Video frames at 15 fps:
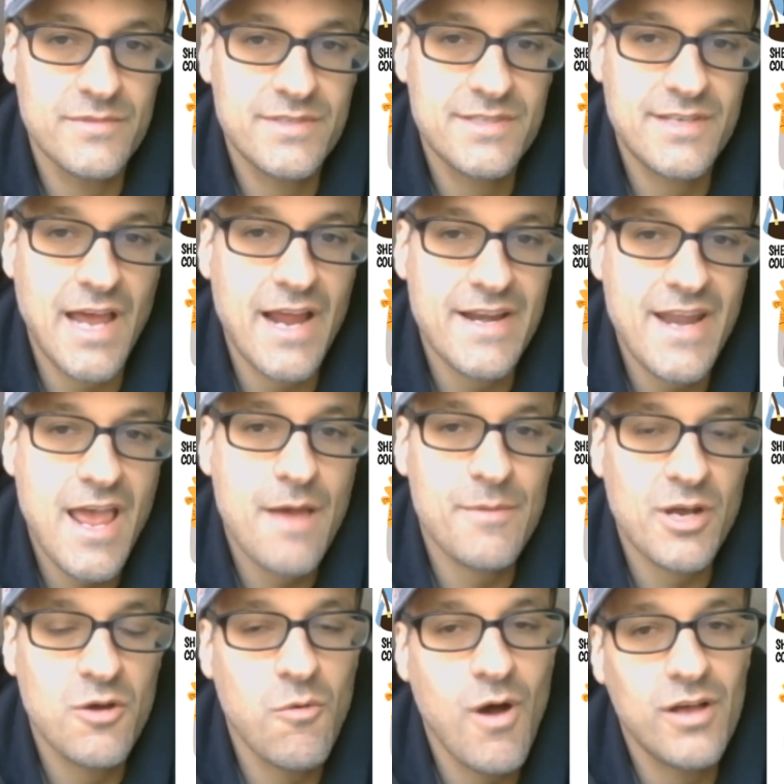
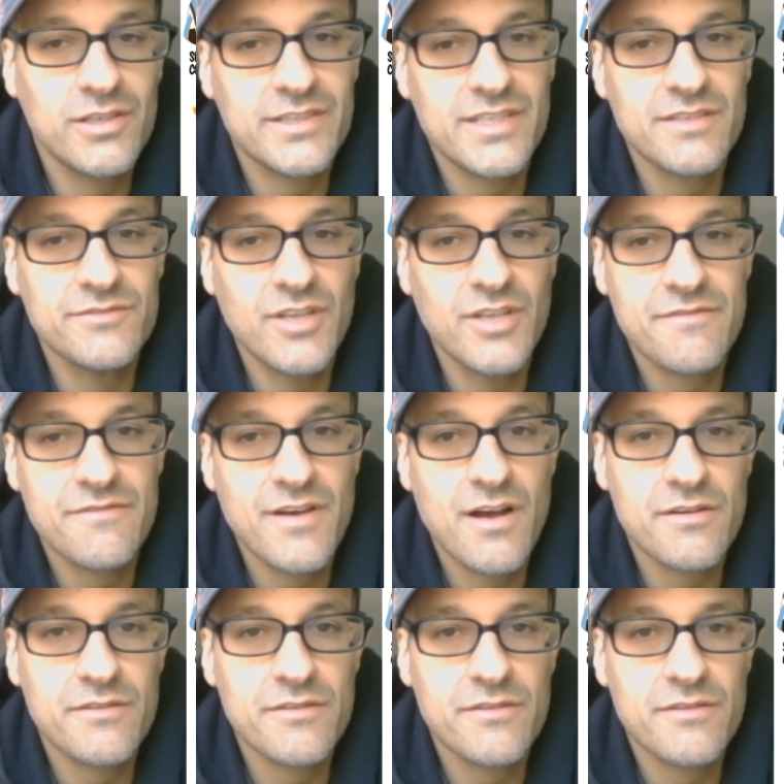dynamic quality of life
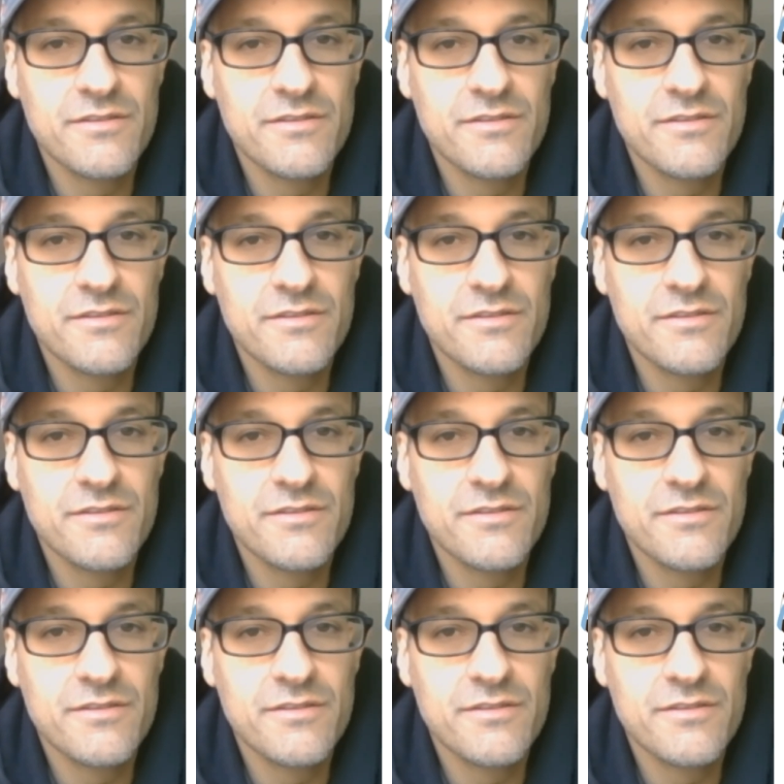out of them.